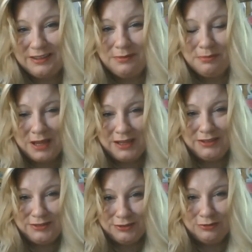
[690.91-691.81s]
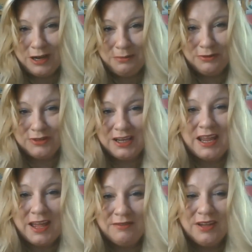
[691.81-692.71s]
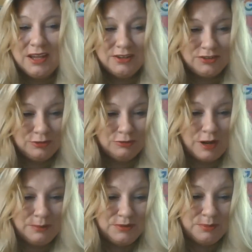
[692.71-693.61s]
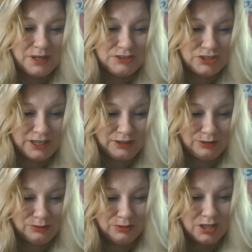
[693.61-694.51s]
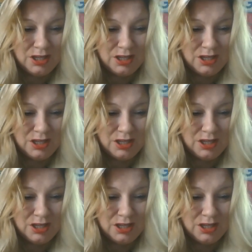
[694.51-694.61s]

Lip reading: my subscribers that have subscribed to my channel